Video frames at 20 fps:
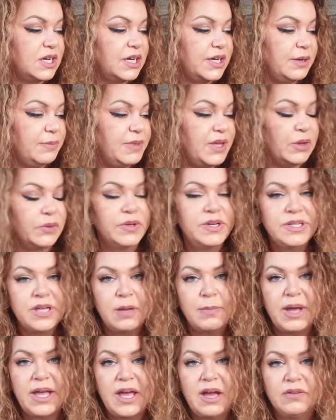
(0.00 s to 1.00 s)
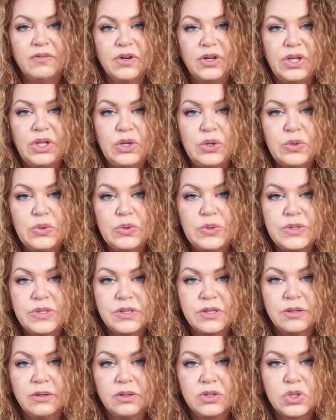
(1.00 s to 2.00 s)
The only time I ever use
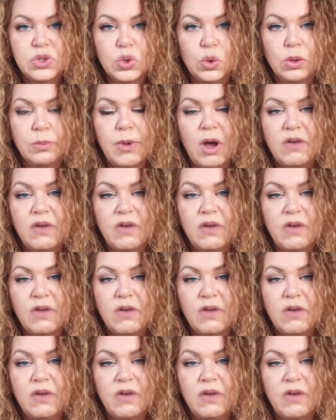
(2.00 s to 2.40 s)
store-bought